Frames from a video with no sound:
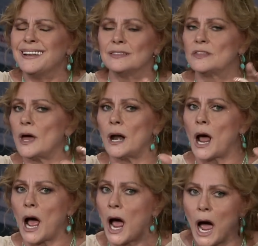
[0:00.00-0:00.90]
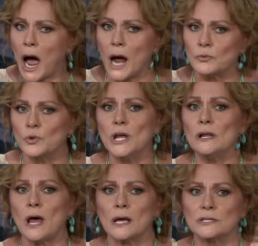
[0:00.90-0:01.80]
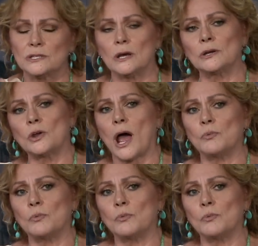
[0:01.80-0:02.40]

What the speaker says: that I realized that I